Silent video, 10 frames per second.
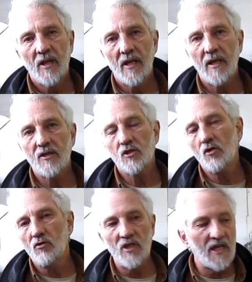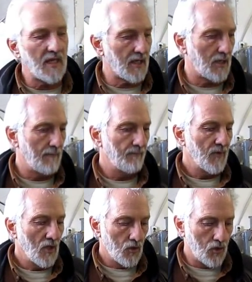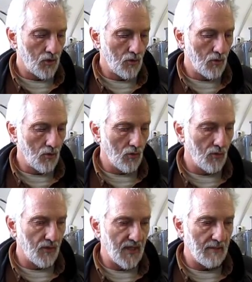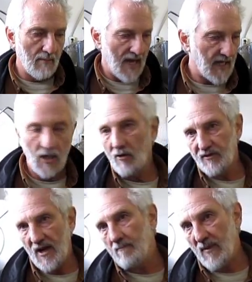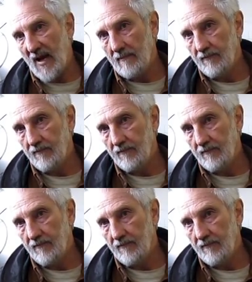It is unique to the making of tempeh.